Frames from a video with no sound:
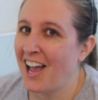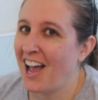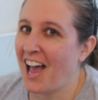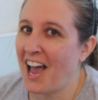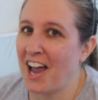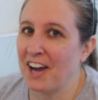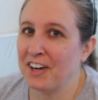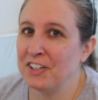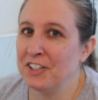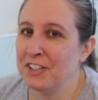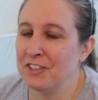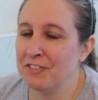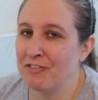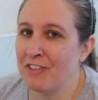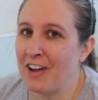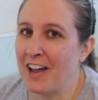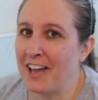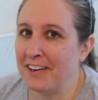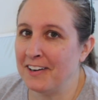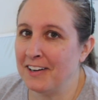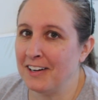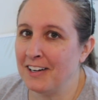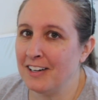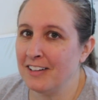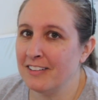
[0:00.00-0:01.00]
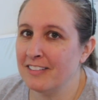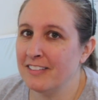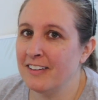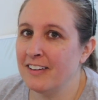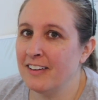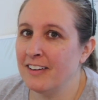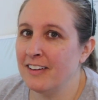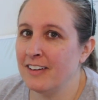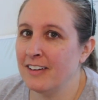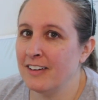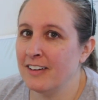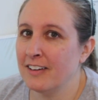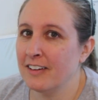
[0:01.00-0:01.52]
I couldn't find
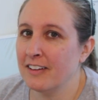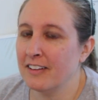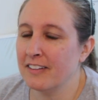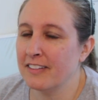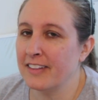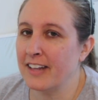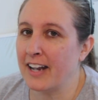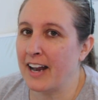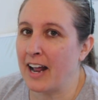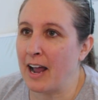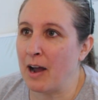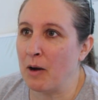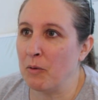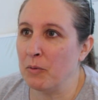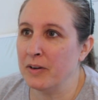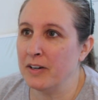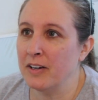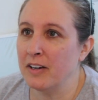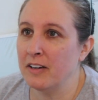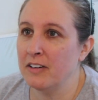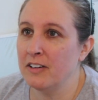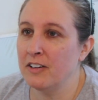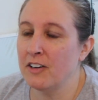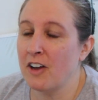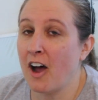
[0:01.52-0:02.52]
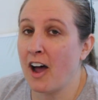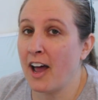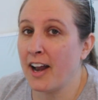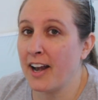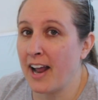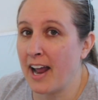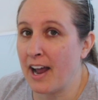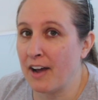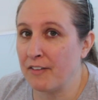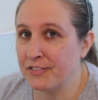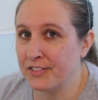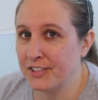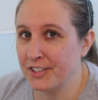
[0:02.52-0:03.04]
anything that I would not
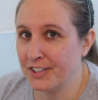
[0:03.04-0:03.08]
have